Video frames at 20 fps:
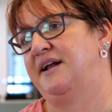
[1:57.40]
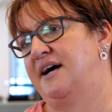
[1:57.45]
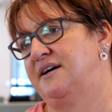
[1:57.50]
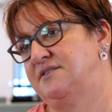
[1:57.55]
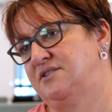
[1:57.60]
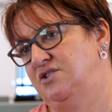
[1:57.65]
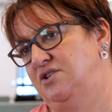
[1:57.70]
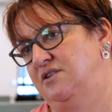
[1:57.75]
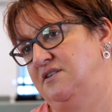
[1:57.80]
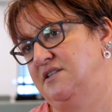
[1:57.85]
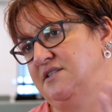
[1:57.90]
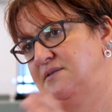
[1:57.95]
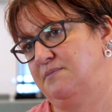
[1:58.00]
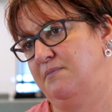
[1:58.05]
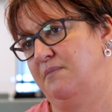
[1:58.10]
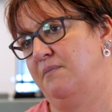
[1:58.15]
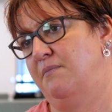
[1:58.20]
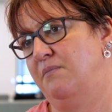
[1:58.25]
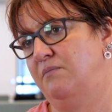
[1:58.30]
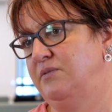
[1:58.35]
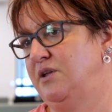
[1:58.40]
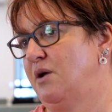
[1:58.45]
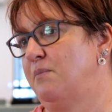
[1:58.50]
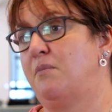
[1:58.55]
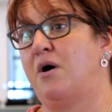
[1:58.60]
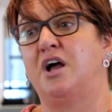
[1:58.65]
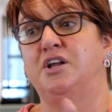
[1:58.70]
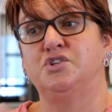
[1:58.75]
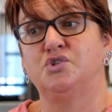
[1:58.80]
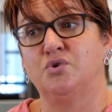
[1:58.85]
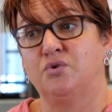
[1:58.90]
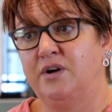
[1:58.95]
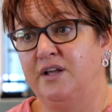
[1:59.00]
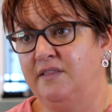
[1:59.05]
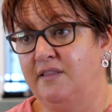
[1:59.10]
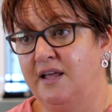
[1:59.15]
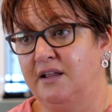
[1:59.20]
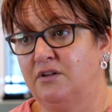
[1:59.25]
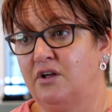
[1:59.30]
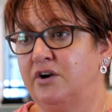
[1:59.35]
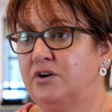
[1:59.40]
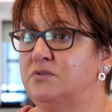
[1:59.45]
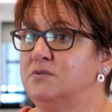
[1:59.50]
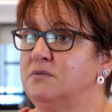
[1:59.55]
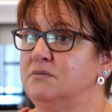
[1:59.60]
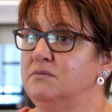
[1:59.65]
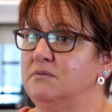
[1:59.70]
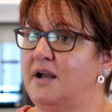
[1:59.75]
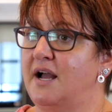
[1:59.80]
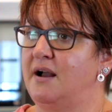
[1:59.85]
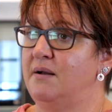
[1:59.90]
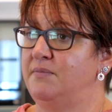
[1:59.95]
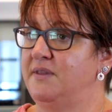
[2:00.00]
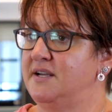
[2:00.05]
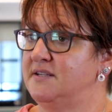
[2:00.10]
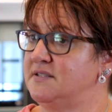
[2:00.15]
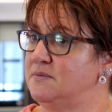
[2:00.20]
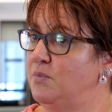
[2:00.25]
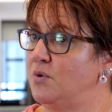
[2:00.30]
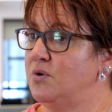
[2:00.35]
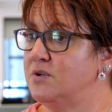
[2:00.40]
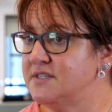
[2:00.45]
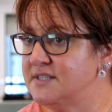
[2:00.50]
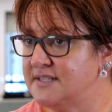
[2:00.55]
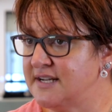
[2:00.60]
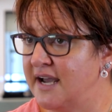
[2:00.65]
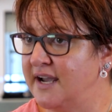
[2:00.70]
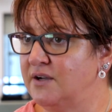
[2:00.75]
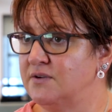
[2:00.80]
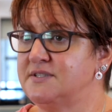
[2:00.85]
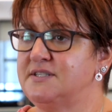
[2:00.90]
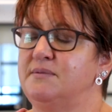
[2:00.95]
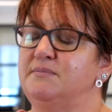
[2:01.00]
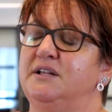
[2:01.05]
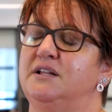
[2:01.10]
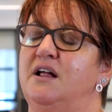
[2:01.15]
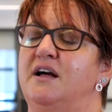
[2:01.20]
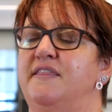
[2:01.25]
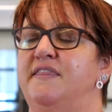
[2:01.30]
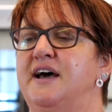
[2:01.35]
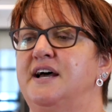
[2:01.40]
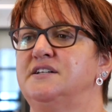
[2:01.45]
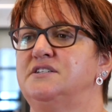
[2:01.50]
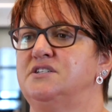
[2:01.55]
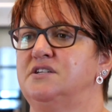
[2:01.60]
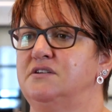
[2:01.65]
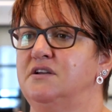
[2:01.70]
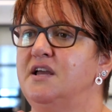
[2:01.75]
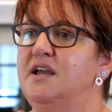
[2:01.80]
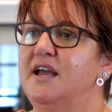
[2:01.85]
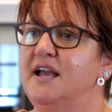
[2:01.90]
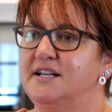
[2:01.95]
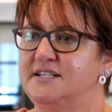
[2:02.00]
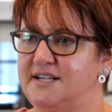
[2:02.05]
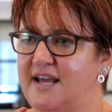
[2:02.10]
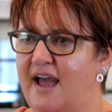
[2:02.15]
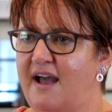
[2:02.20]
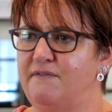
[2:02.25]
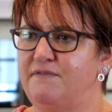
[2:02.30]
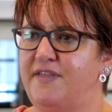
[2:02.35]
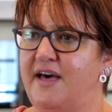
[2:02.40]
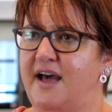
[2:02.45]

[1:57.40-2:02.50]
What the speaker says: our students, you know, might join their local their sports day or something like that to have